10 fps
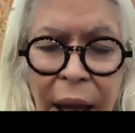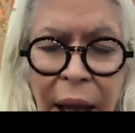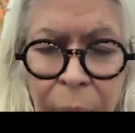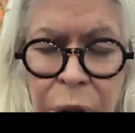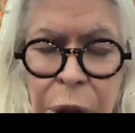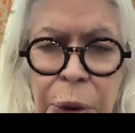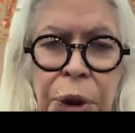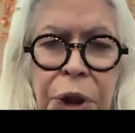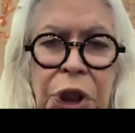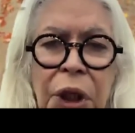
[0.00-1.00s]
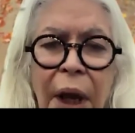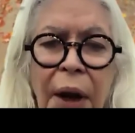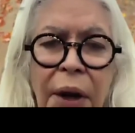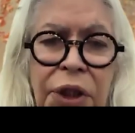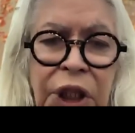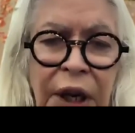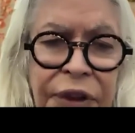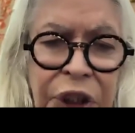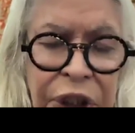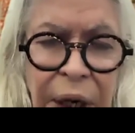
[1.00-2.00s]
Aboriginal traditional owners
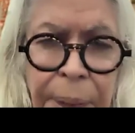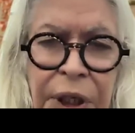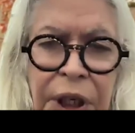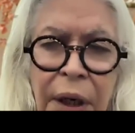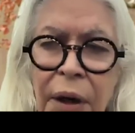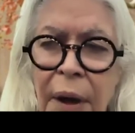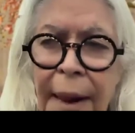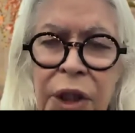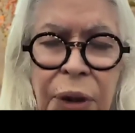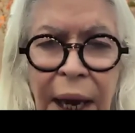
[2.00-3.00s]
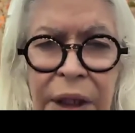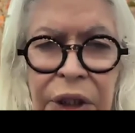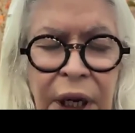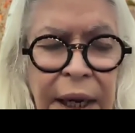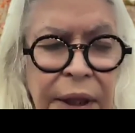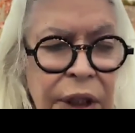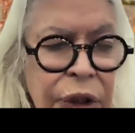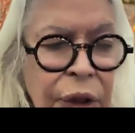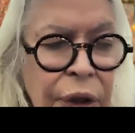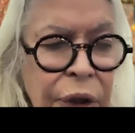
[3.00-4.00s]
have stepped in to undertake
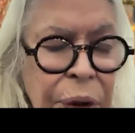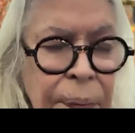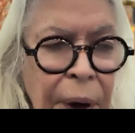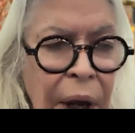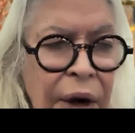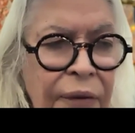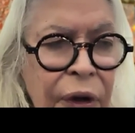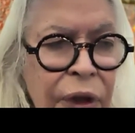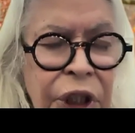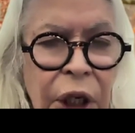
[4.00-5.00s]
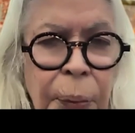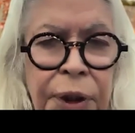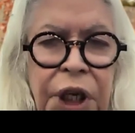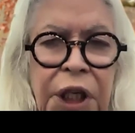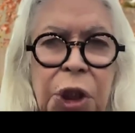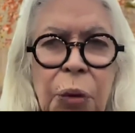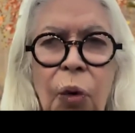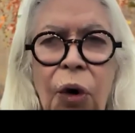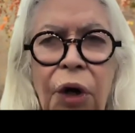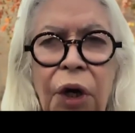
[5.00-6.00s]
this urgent biodiversity protection
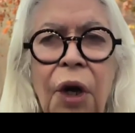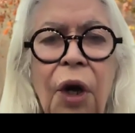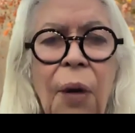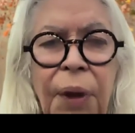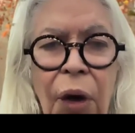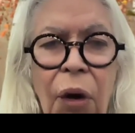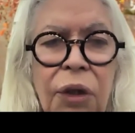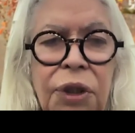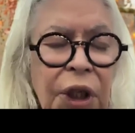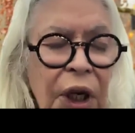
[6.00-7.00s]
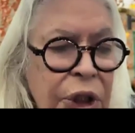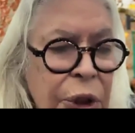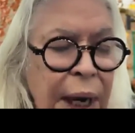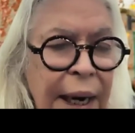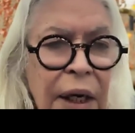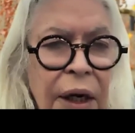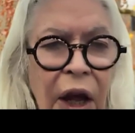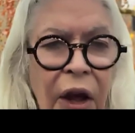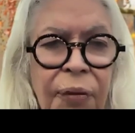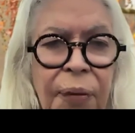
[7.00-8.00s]
work because Australian
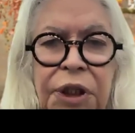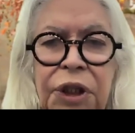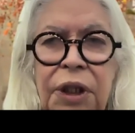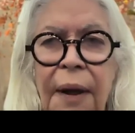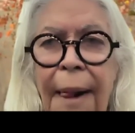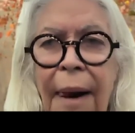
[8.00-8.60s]
governments